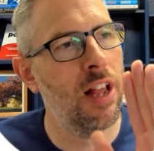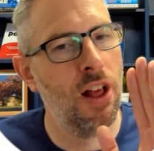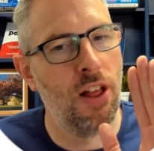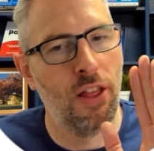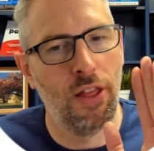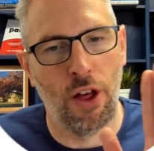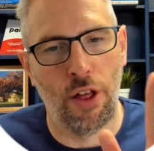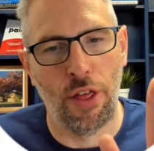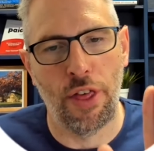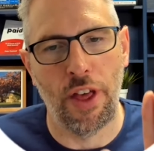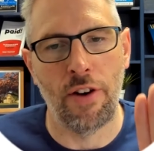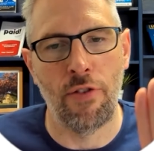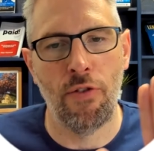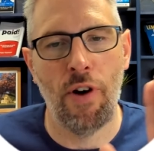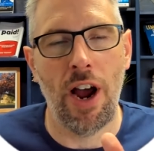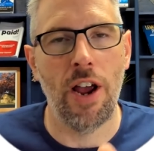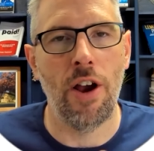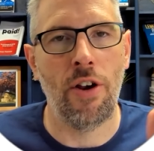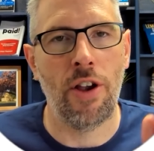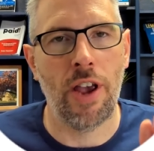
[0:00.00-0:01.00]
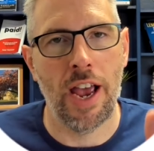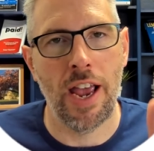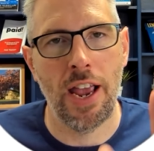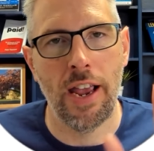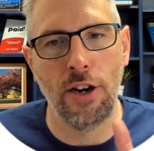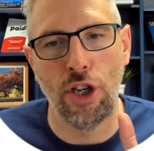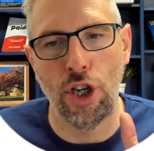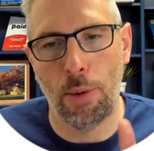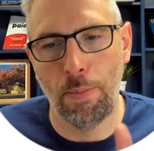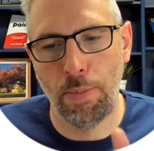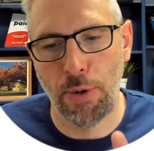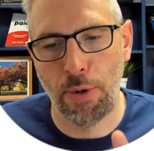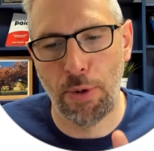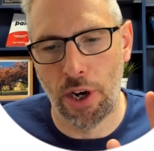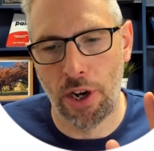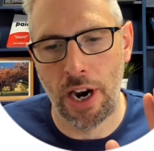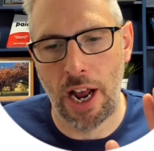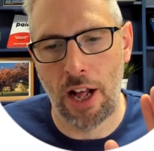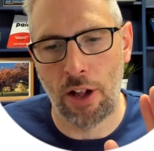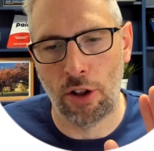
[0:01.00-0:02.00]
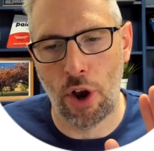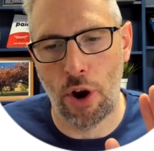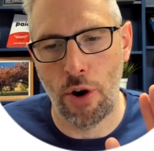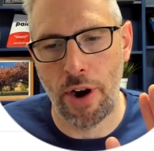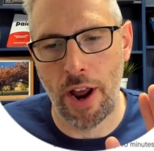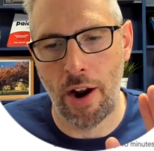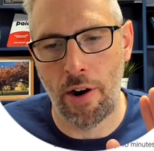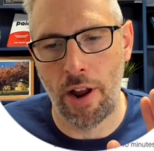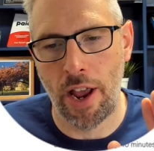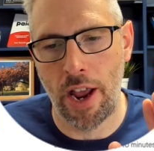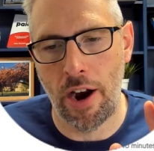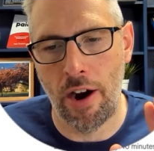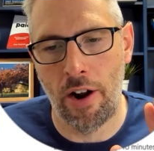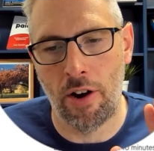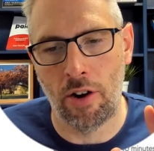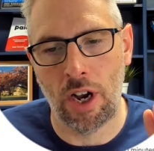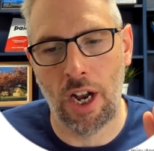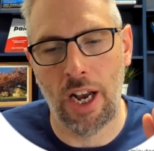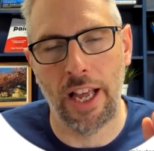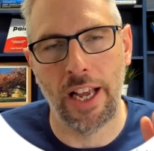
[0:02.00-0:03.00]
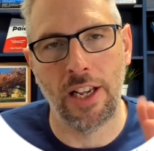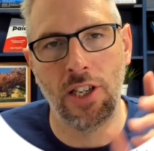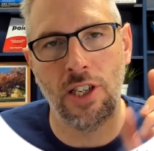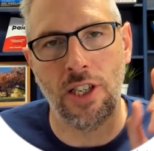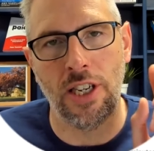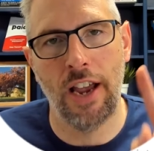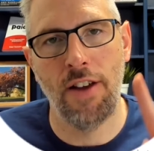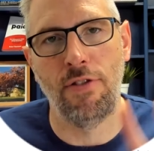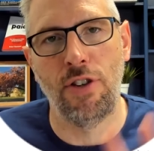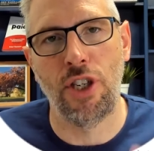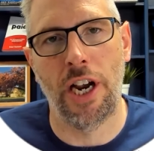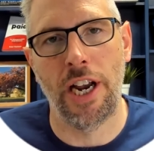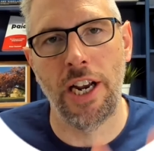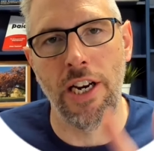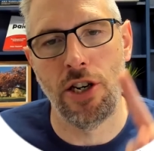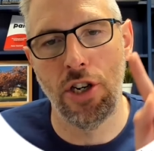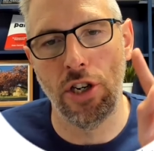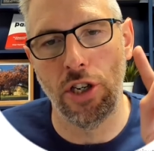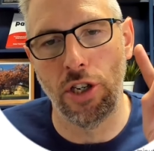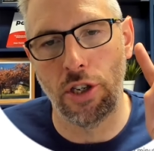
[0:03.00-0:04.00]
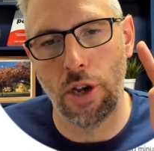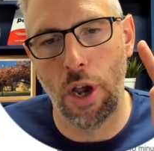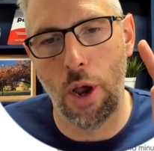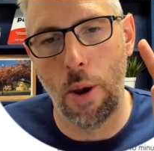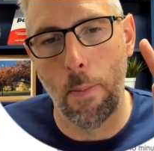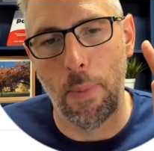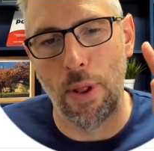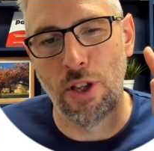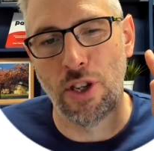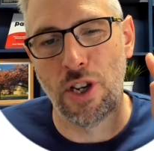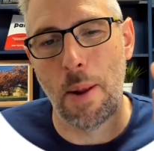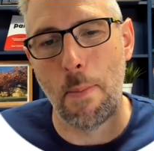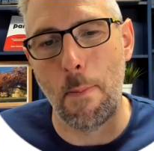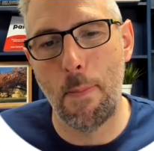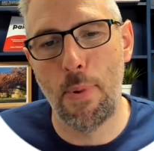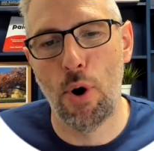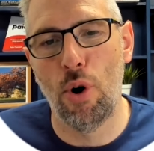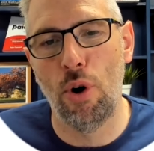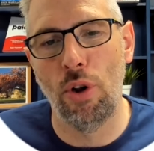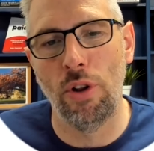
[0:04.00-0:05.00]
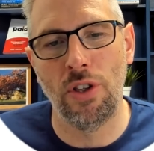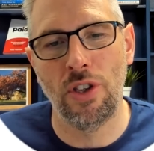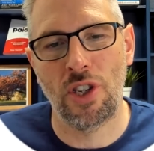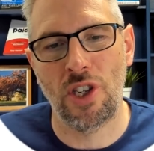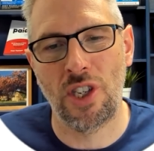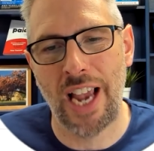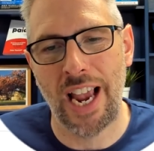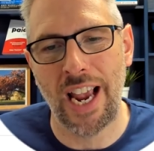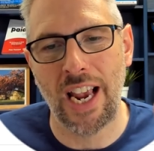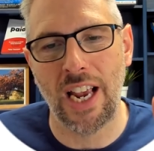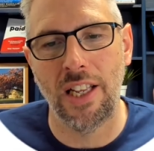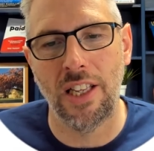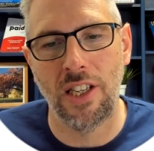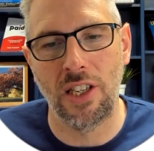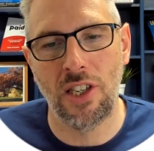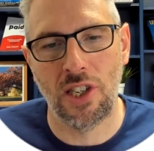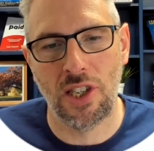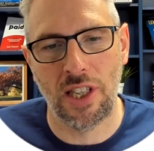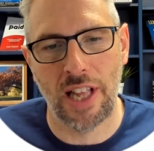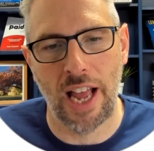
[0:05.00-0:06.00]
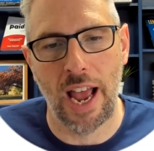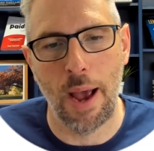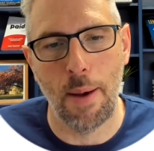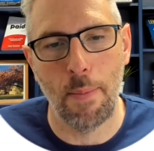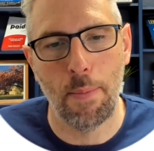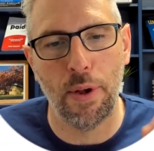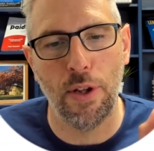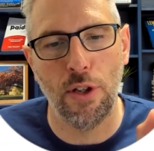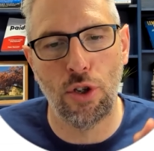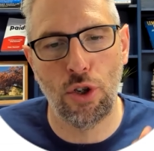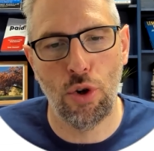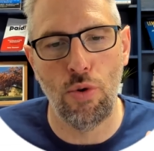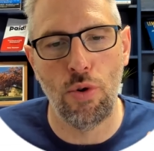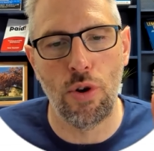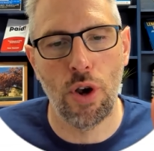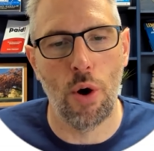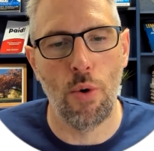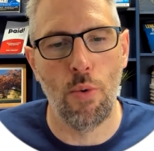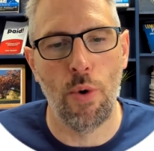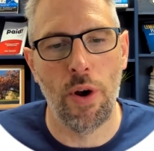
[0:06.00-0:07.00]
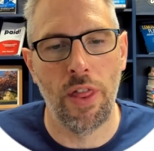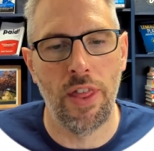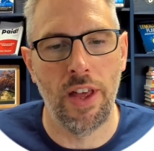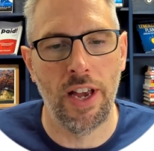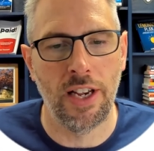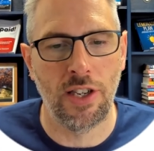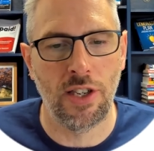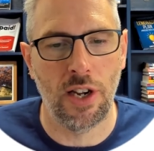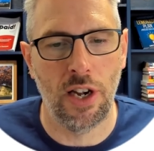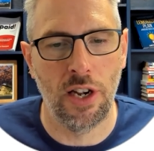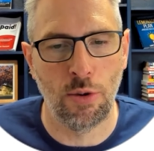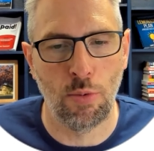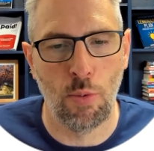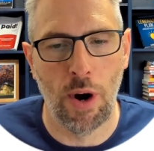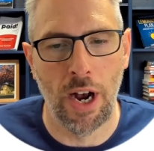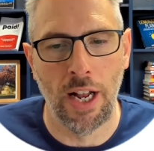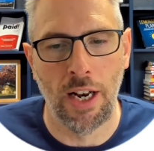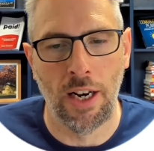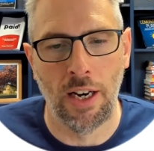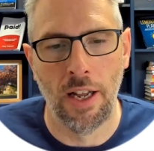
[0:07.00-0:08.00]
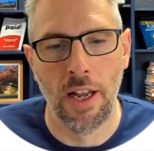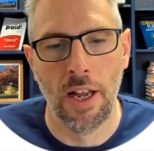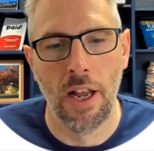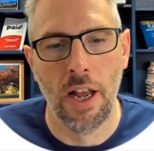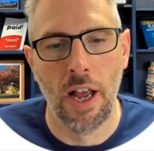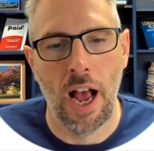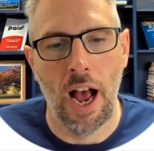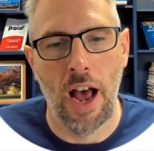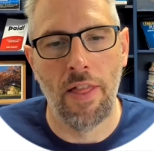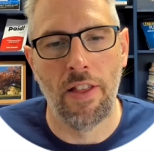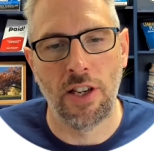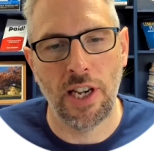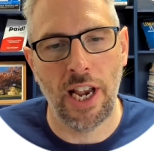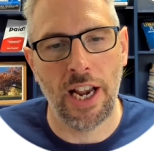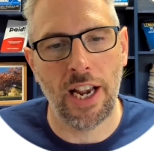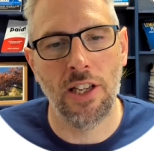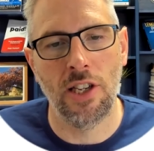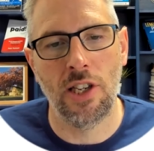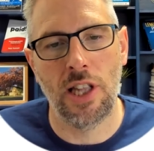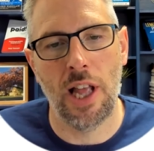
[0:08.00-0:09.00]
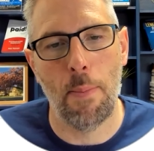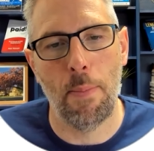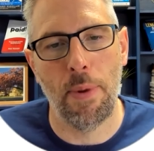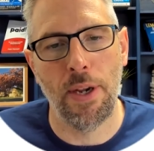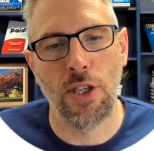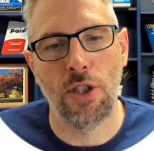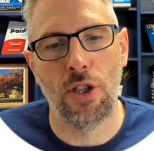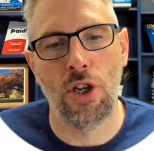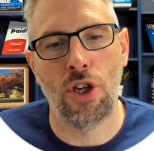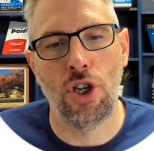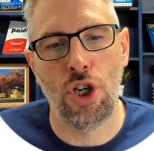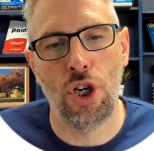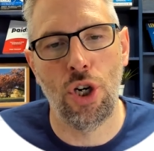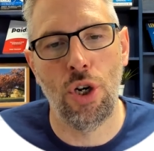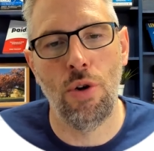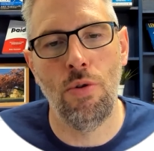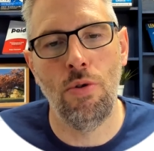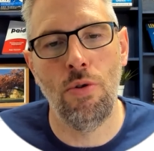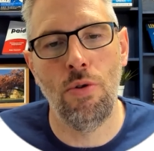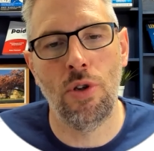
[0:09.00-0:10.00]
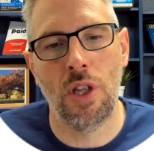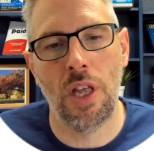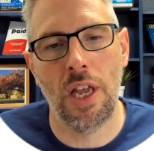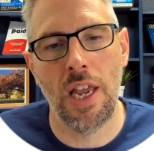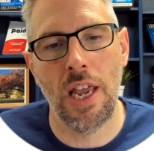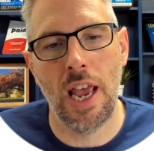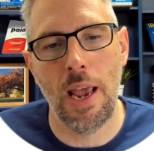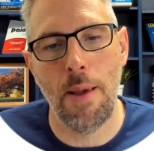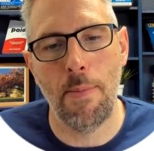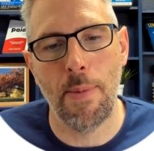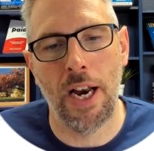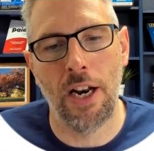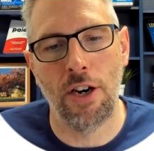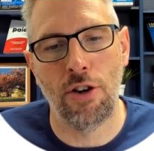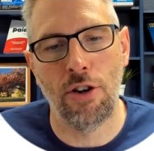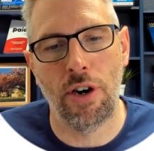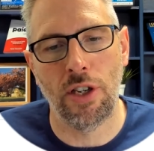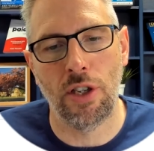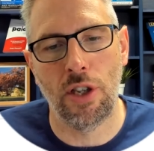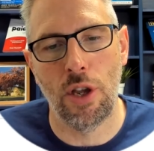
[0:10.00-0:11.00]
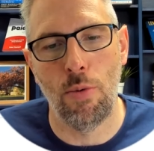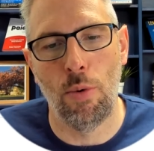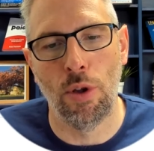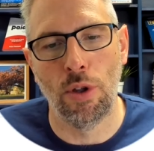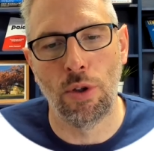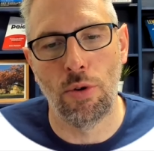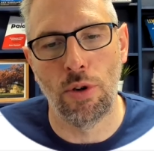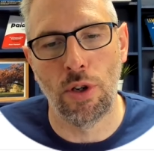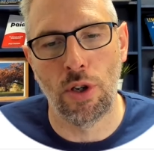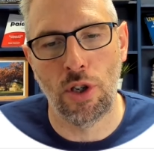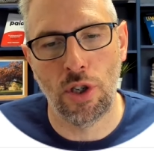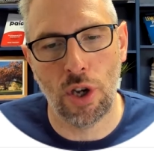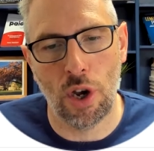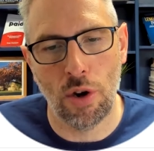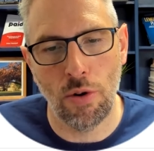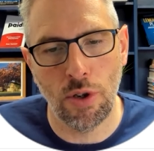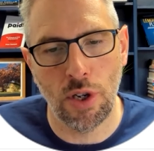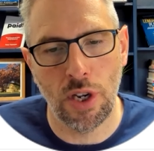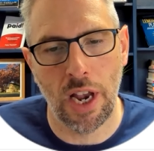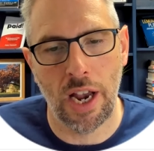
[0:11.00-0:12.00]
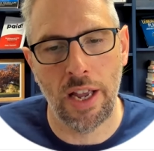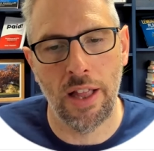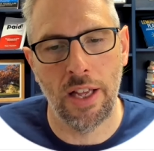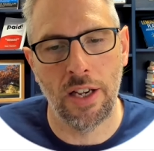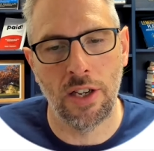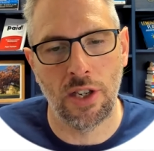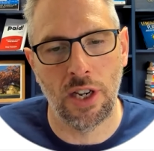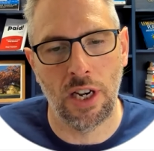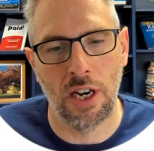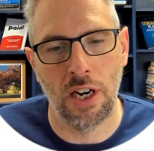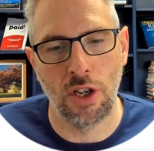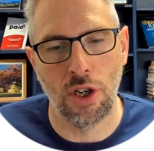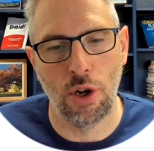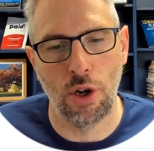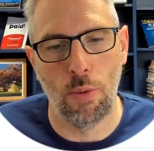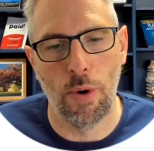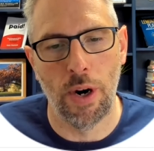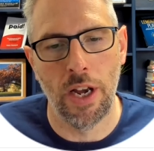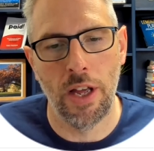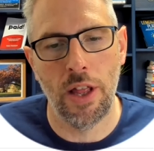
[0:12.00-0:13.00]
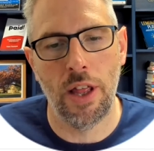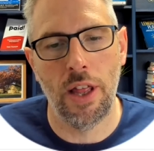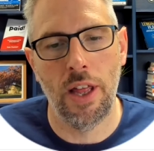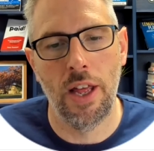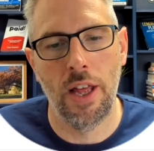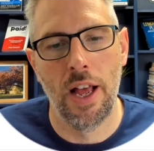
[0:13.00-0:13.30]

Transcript: they'll think, right, okay, job done. I'll go down here and I'll click Save Changes. But there's an important second step to go with this as well. And the second step is to choose the email address that you want to associate this signature with.